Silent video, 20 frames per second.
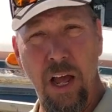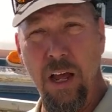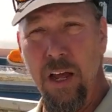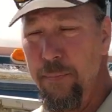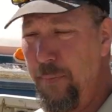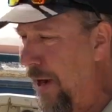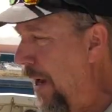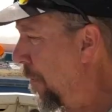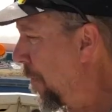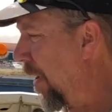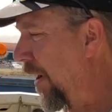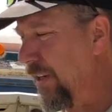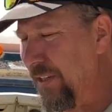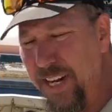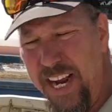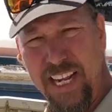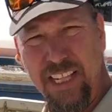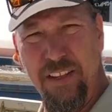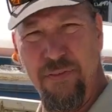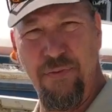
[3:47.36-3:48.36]
But I want to
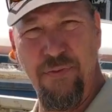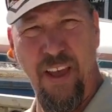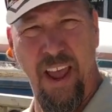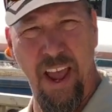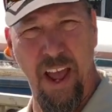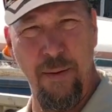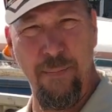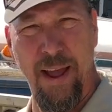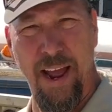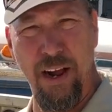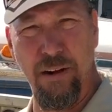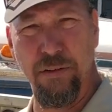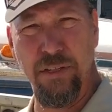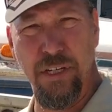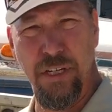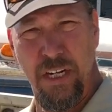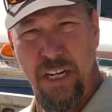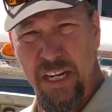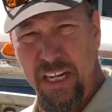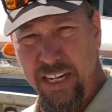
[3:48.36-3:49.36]
take the fam out
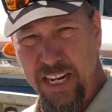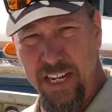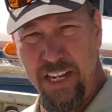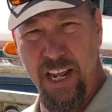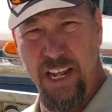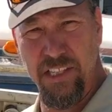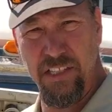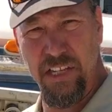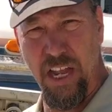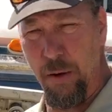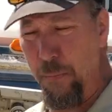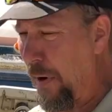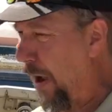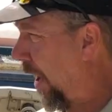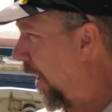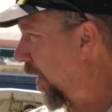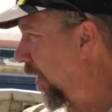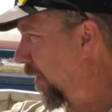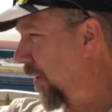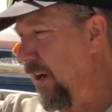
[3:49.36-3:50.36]
in this. I want
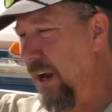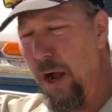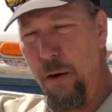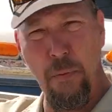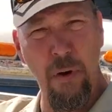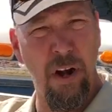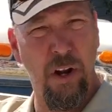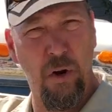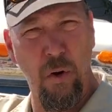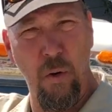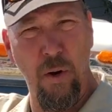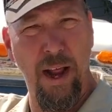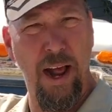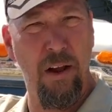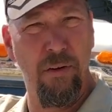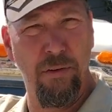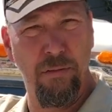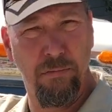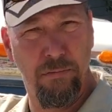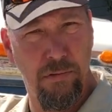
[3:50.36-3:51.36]
to go
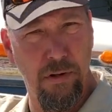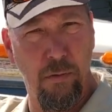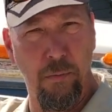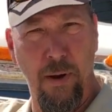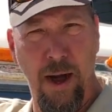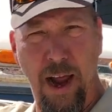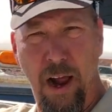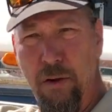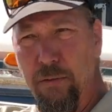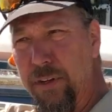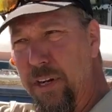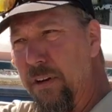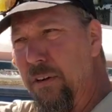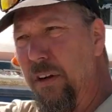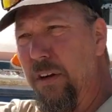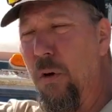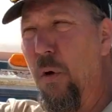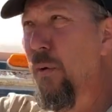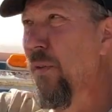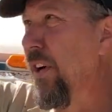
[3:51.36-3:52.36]
down around and
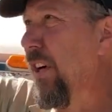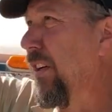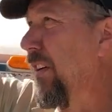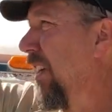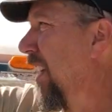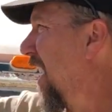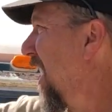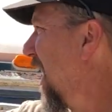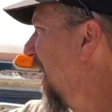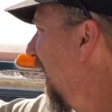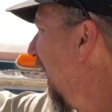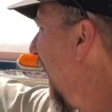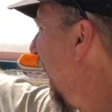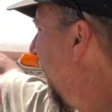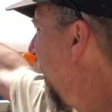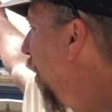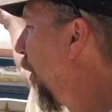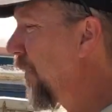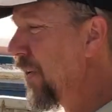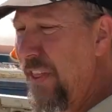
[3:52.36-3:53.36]
over
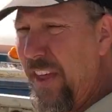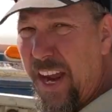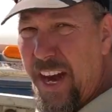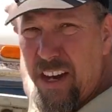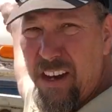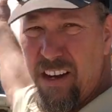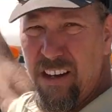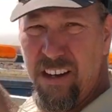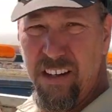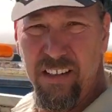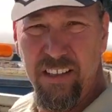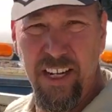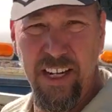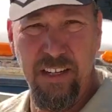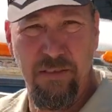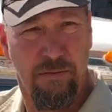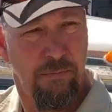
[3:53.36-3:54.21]
there and